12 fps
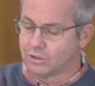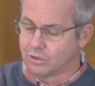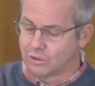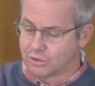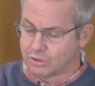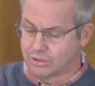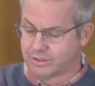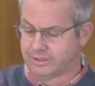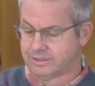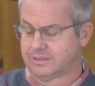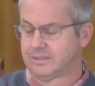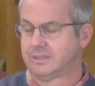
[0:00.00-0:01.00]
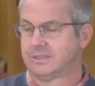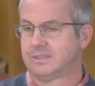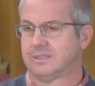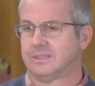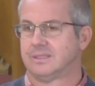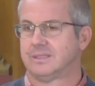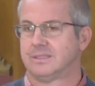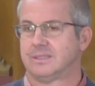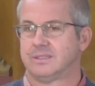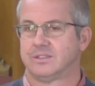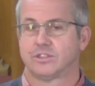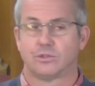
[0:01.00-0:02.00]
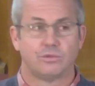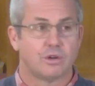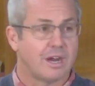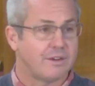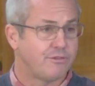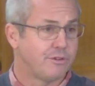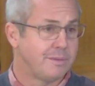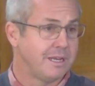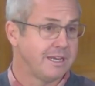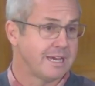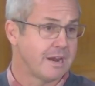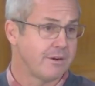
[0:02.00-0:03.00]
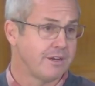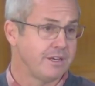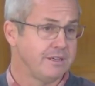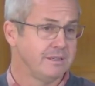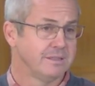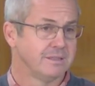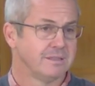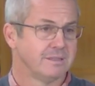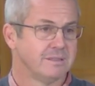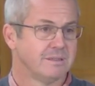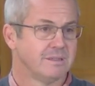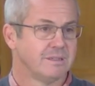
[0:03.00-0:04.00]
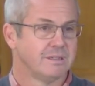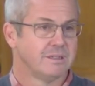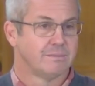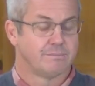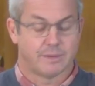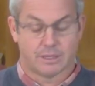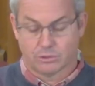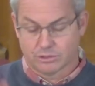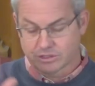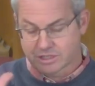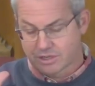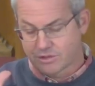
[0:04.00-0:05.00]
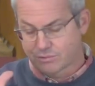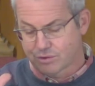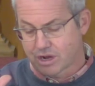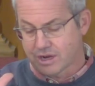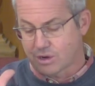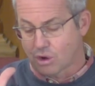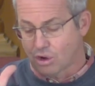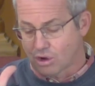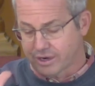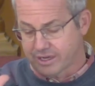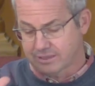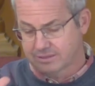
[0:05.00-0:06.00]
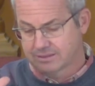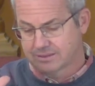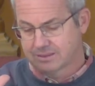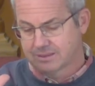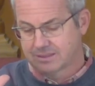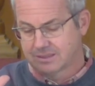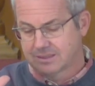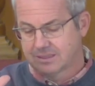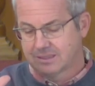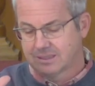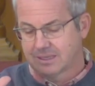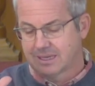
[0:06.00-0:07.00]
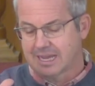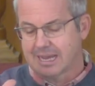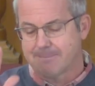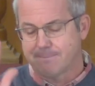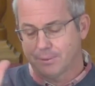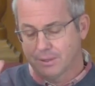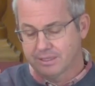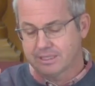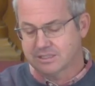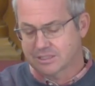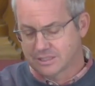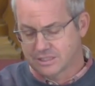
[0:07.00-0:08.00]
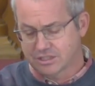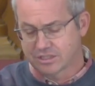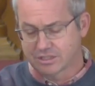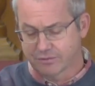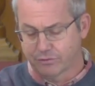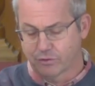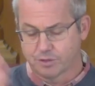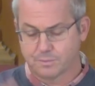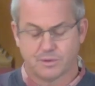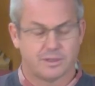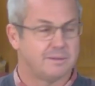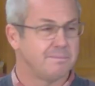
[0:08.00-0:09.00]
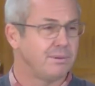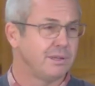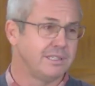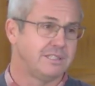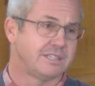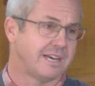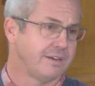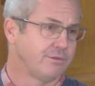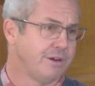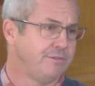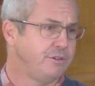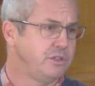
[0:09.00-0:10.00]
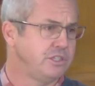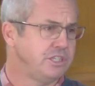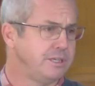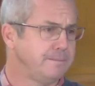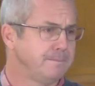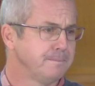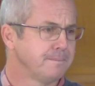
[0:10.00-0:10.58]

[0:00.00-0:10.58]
awe, the right familiarity, but also the right honor and please, and this is the fourth point, please take refuge in Him.